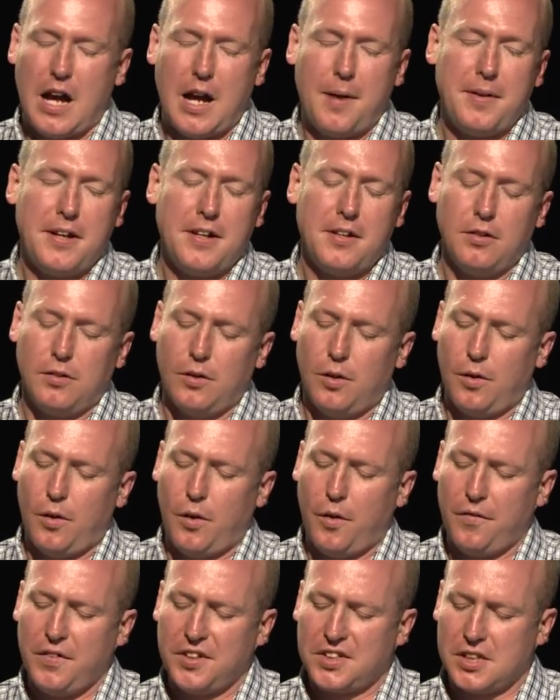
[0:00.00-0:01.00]
I mean,
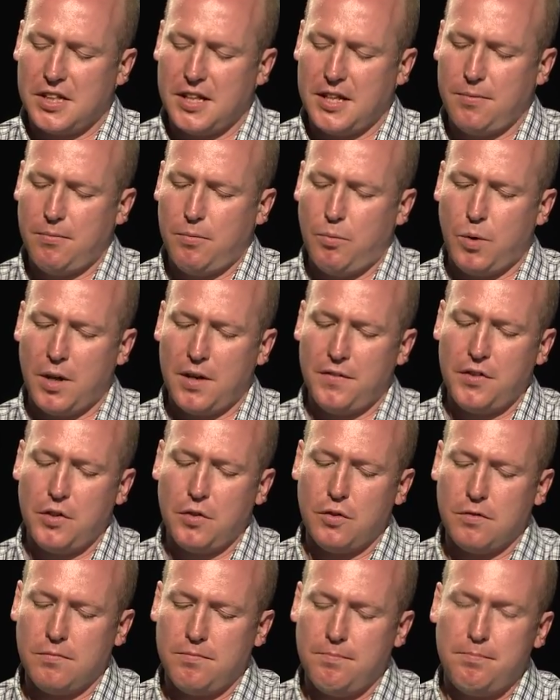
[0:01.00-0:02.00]
obviously one of
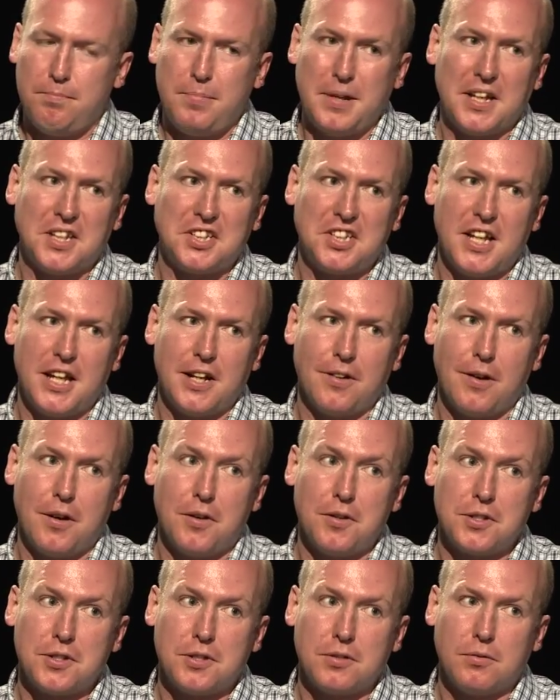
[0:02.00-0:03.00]
your biggest
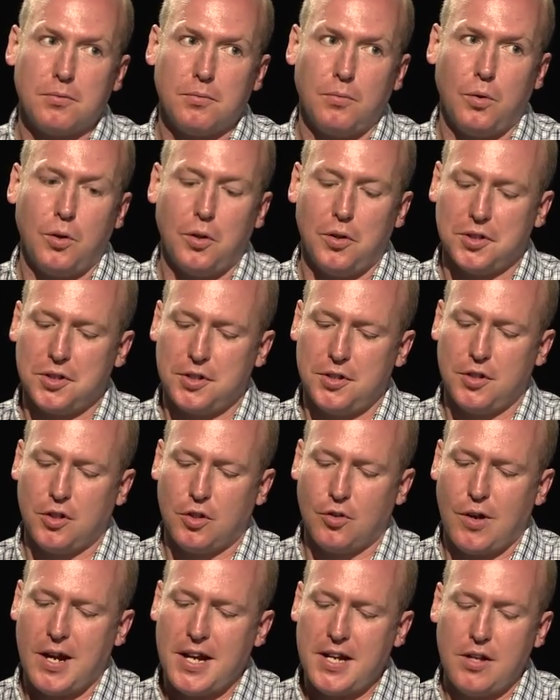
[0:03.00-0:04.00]
heroes was
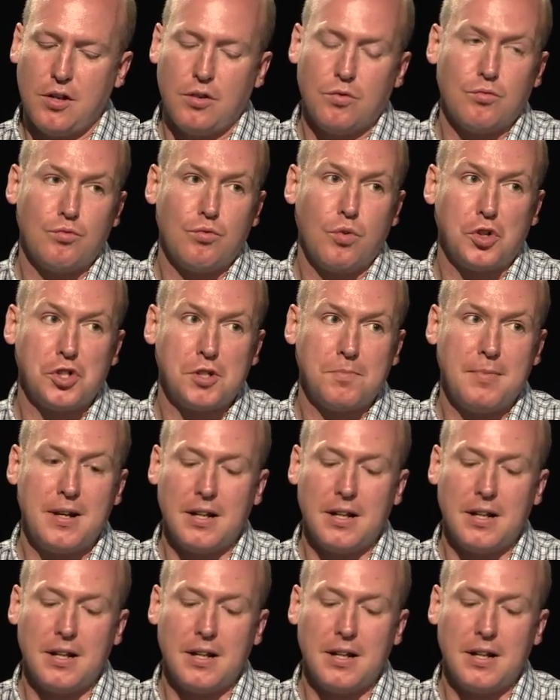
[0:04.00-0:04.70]
the great Roger